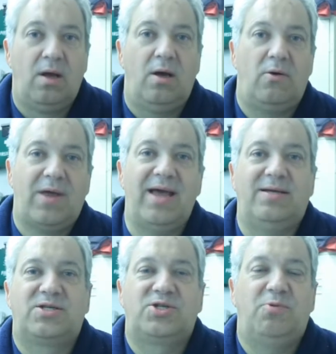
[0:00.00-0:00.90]

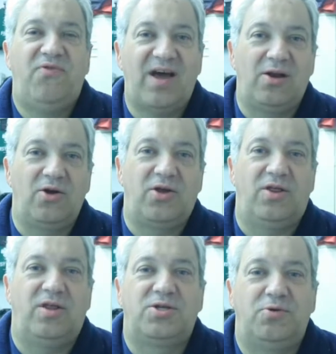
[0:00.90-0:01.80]
Okay, so we've had a look
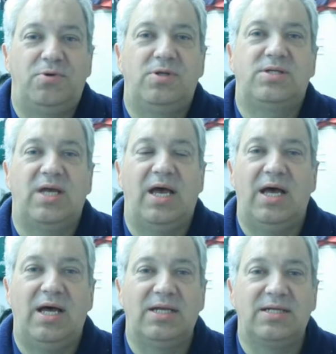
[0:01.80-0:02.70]
at the tools,
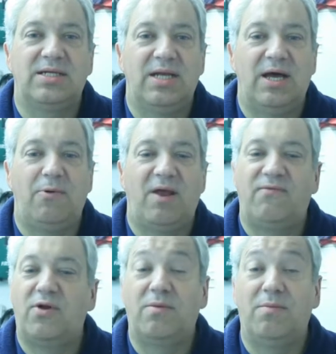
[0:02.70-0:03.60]
and now we'll
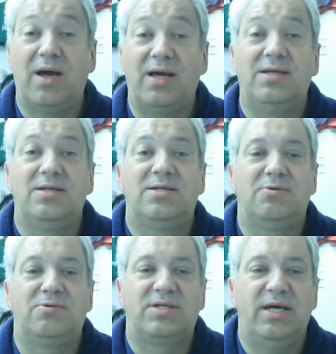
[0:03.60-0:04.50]
have a look at my
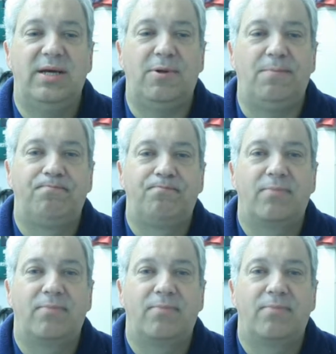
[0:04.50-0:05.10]
tool table.